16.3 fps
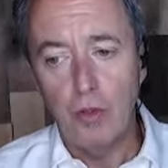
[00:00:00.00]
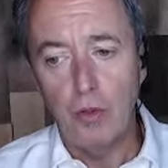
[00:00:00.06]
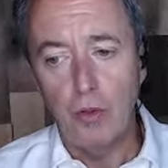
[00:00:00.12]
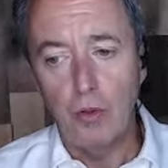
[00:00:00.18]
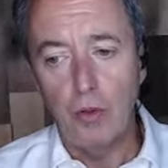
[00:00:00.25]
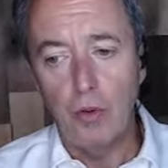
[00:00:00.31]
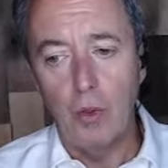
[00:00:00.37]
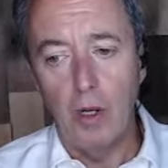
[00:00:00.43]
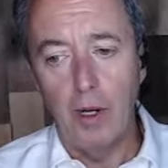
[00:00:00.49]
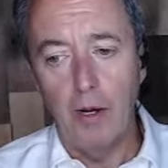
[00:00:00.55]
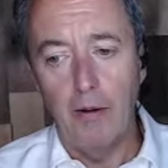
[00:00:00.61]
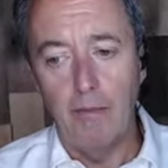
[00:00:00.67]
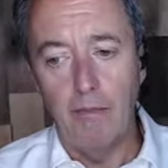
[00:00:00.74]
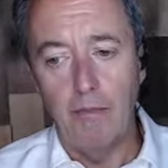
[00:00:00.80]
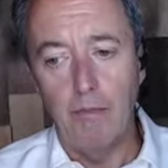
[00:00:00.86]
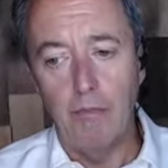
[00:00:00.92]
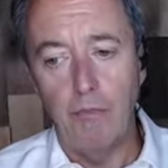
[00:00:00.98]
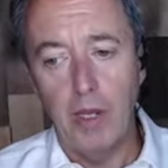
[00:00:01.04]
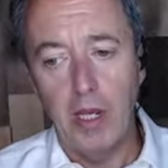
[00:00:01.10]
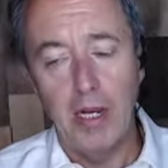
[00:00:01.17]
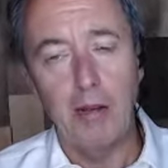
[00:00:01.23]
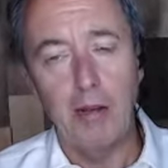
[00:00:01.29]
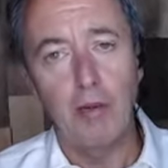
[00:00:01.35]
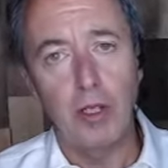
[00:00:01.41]
to
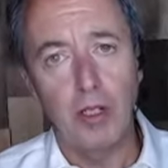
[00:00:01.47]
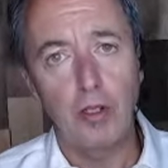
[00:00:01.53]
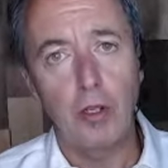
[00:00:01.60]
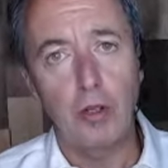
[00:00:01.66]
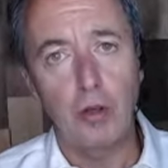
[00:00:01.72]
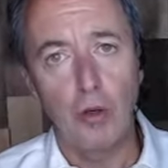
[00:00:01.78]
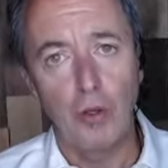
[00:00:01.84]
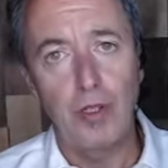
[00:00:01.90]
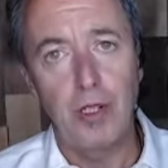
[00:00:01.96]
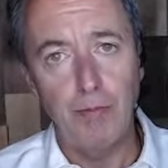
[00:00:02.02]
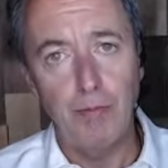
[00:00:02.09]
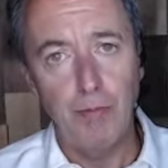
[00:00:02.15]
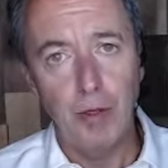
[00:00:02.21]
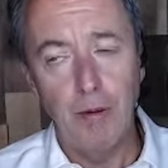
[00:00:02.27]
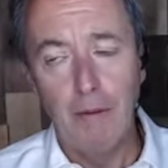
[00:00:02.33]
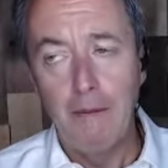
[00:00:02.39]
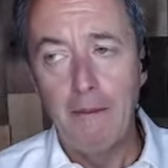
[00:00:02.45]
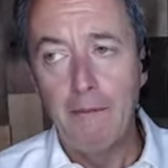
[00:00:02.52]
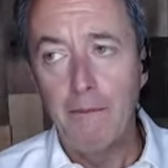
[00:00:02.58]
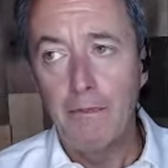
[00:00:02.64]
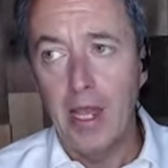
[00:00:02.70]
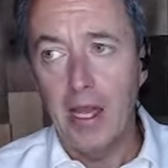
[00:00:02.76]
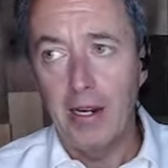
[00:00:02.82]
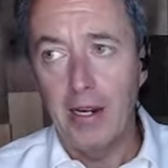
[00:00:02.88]
enable us to go deeper,
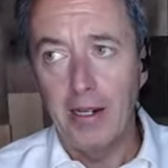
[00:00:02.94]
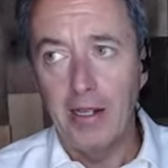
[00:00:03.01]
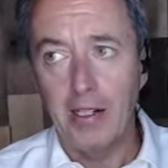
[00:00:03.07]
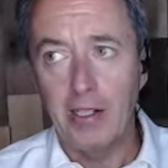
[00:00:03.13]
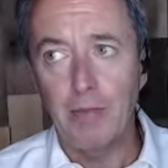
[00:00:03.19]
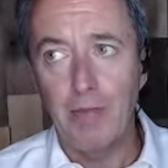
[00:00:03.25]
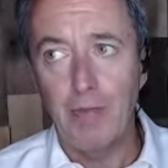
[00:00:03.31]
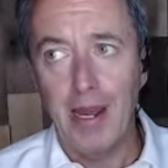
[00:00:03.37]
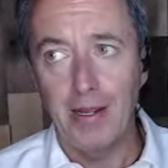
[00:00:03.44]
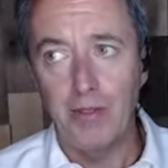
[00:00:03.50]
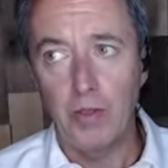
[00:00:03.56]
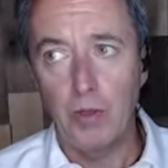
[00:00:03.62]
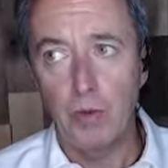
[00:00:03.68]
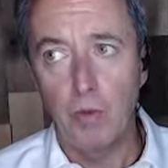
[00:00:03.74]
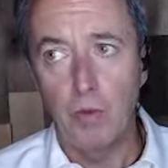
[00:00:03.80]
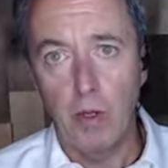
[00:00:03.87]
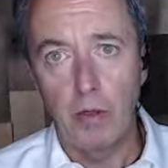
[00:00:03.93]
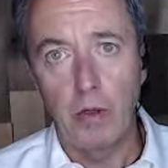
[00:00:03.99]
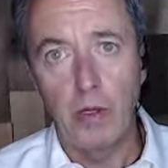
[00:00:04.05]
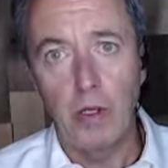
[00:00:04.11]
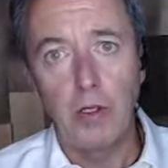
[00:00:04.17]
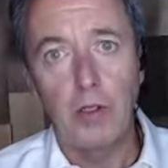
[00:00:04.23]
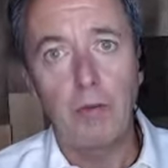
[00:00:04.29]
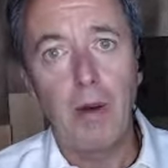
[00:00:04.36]
and it expands what
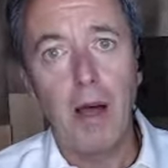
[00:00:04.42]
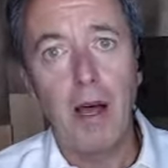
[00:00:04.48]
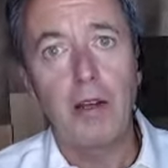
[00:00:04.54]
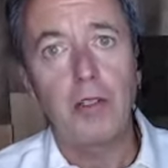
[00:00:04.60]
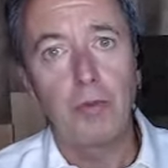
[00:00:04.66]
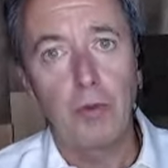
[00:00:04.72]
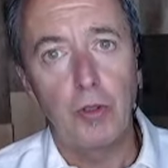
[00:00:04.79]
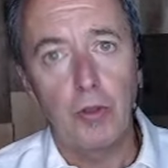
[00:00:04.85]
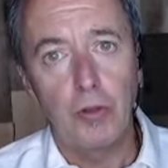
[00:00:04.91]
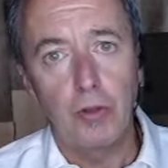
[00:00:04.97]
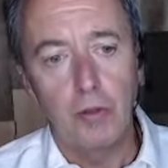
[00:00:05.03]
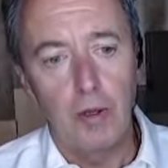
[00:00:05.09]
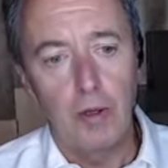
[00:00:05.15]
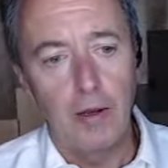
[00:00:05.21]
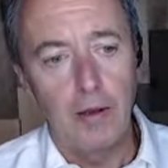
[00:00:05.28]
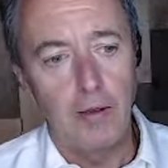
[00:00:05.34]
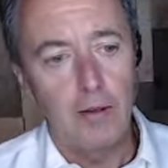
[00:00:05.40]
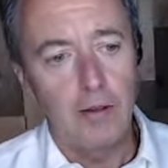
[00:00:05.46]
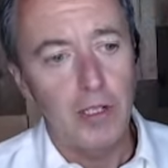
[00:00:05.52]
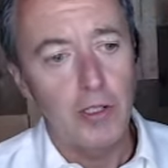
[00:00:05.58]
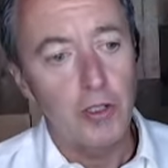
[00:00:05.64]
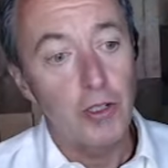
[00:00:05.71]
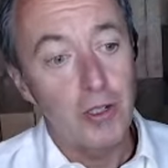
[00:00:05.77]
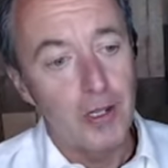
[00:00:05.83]
is possible
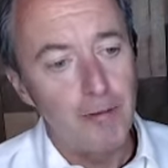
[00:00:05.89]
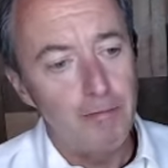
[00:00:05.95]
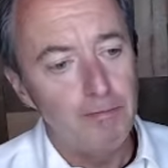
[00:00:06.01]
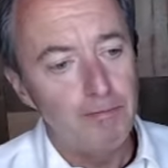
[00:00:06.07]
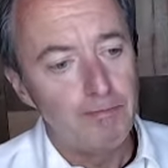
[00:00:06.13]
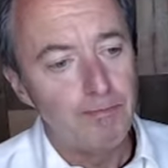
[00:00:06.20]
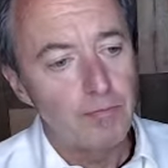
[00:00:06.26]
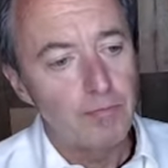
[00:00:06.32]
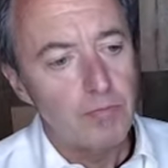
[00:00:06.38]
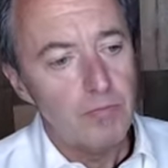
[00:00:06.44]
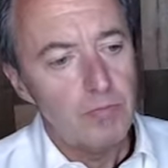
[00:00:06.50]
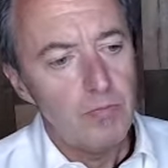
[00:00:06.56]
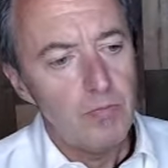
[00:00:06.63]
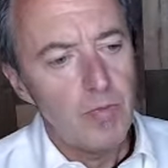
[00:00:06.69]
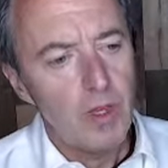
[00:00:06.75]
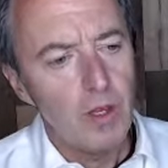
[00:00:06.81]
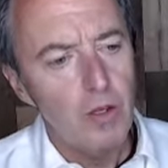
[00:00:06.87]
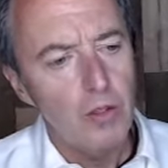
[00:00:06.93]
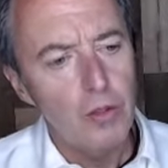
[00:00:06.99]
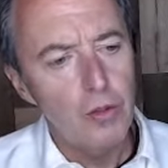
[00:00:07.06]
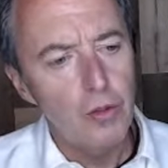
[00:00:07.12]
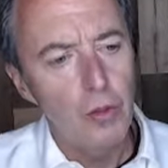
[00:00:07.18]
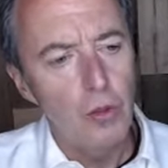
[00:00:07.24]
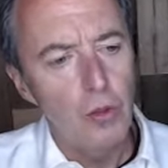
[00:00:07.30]
each time.
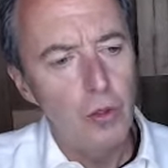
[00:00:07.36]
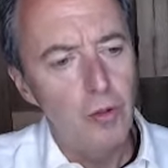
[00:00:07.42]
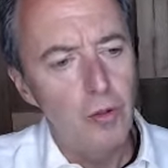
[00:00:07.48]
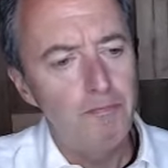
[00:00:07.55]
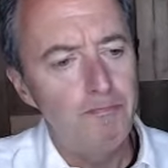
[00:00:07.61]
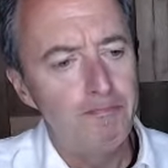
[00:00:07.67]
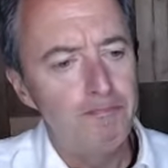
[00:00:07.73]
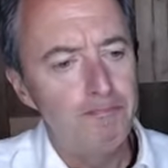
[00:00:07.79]
So